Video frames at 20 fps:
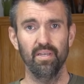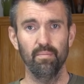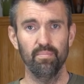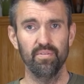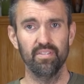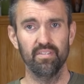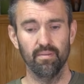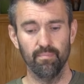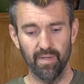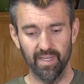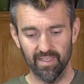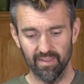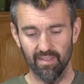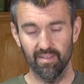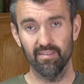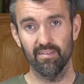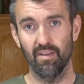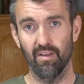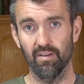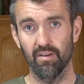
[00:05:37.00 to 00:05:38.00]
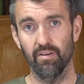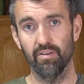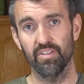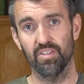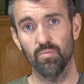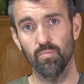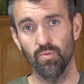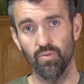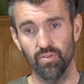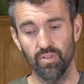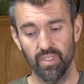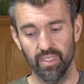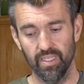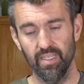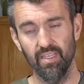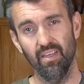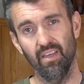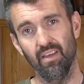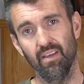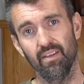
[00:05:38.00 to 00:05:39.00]
tips to make this all go
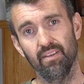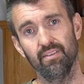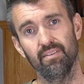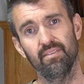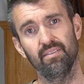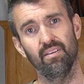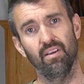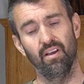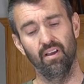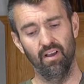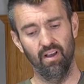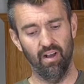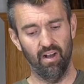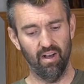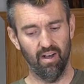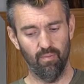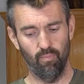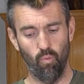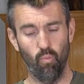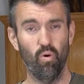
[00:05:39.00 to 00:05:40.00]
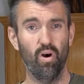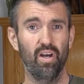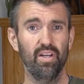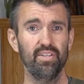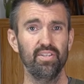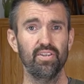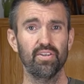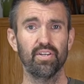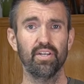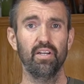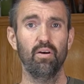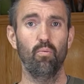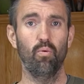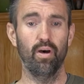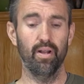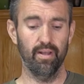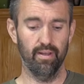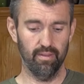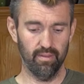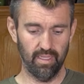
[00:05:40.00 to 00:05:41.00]
smoothly is, one, you're gonna
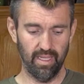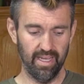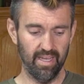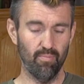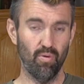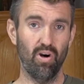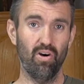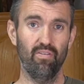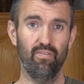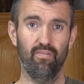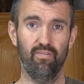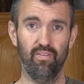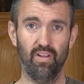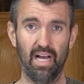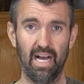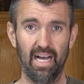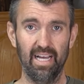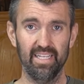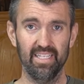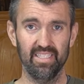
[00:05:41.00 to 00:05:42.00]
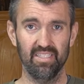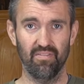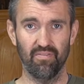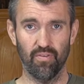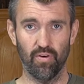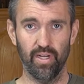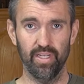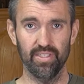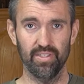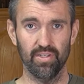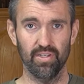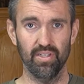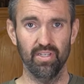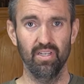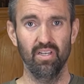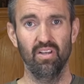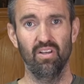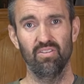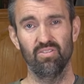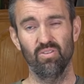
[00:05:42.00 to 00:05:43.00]
wanna lay them all flat in the freezer
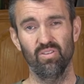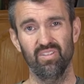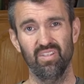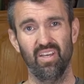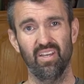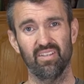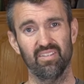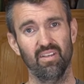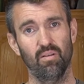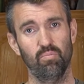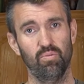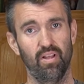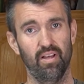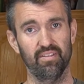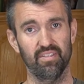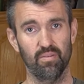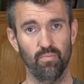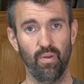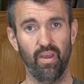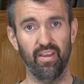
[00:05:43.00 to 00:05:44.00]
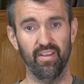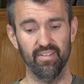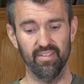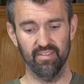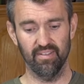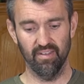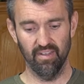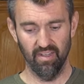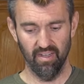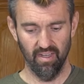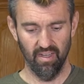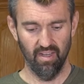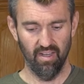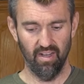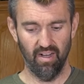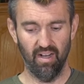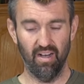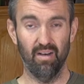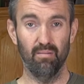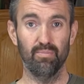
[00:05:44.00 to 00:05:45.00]
so it takes up less space.
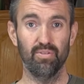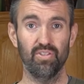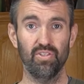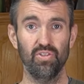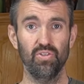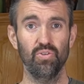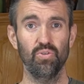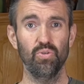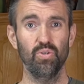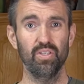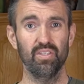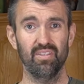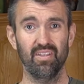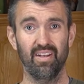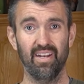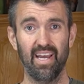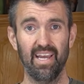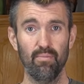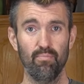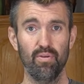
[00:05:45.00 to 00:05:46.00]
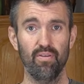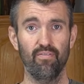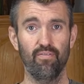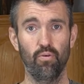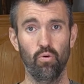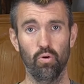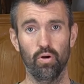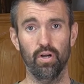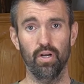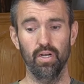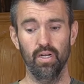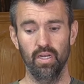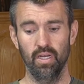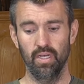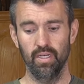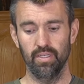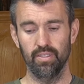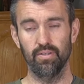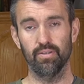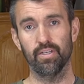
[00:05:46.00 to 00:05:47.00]
2, the night before,
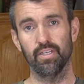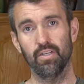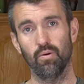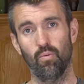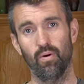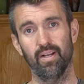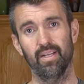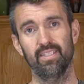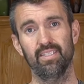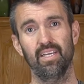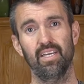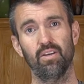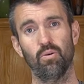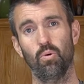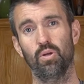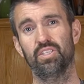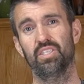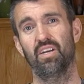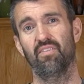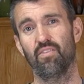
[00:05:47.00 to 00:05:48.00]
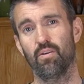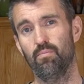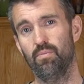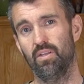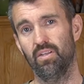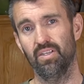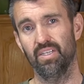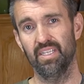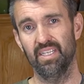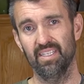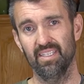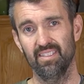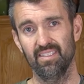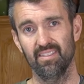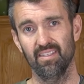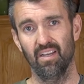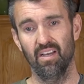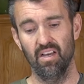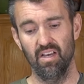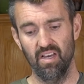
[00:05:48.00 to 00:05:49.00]
you're gonna wanna take whichever meal it
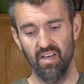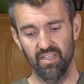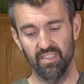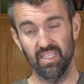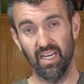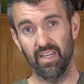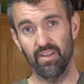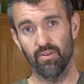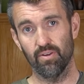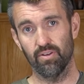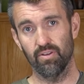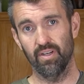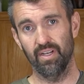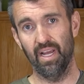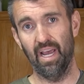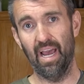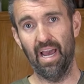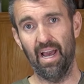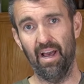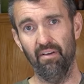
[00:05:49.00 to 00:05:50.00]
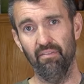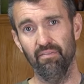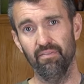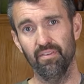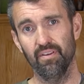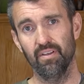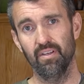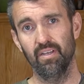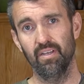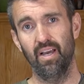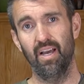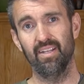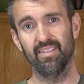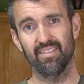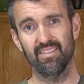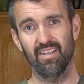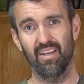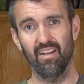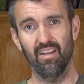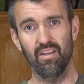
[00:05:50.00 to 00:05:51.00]
is that you're gonna have
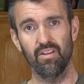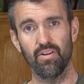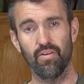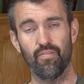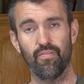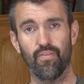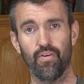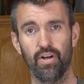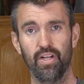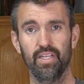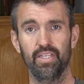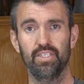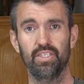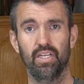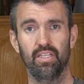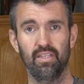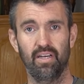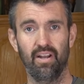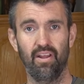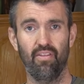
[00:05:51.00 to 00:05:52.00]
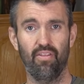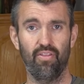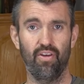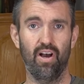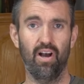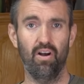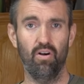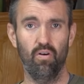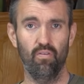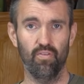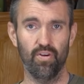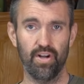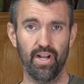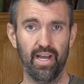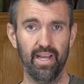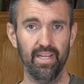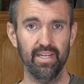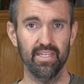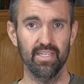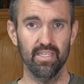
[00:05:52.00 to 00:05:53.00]
and set it in your fridge and let it thaw
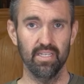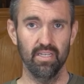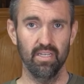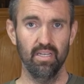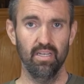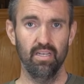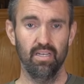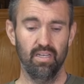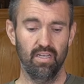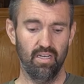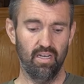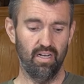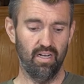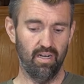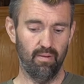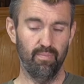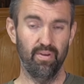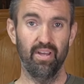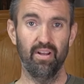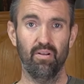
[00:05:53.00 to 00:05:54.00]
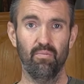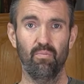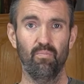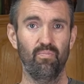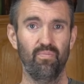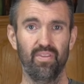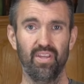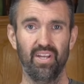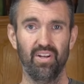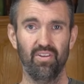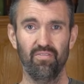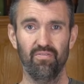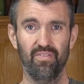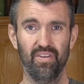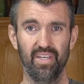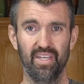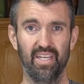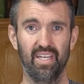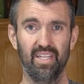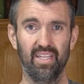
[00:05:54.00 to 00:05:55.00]
overnight. It'll
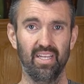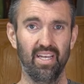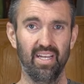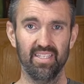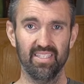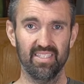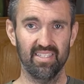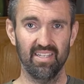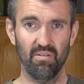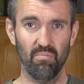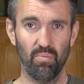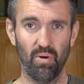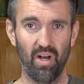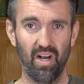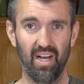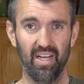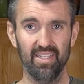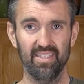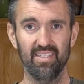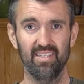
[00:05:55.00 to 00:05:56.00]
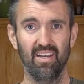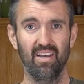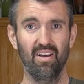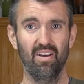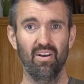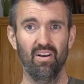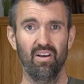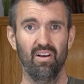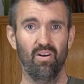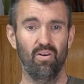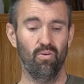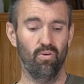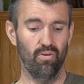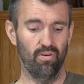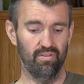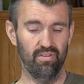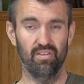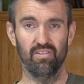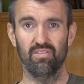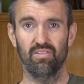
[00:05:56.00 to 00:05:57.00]
fit in the Instant Pot
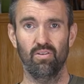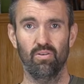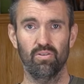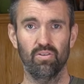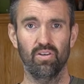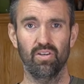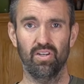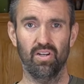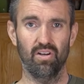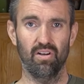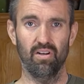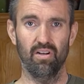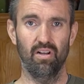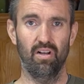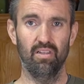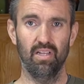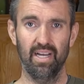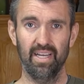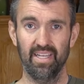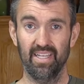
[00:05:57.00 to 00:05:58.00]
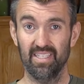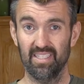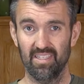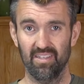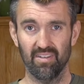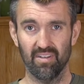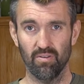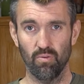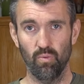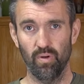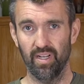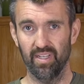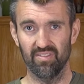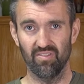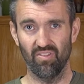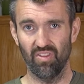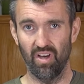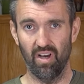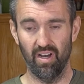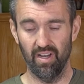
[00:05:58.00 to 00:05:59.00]
or the slow cooker a lot easier when
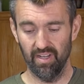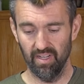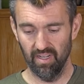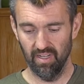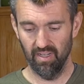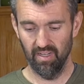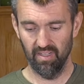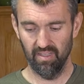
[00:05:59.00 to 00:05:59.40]
it's thawed.